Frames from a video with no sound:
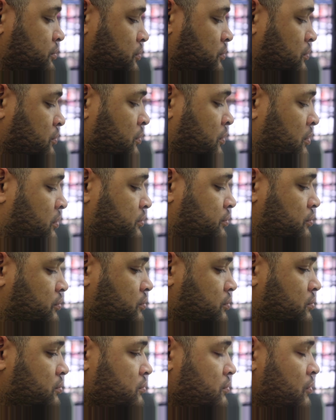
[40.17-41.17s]
guard, I
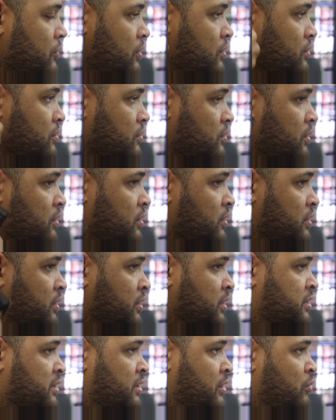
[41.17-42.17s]
go straight into
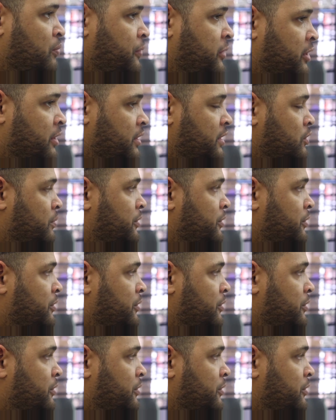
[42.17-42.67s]
the wall lever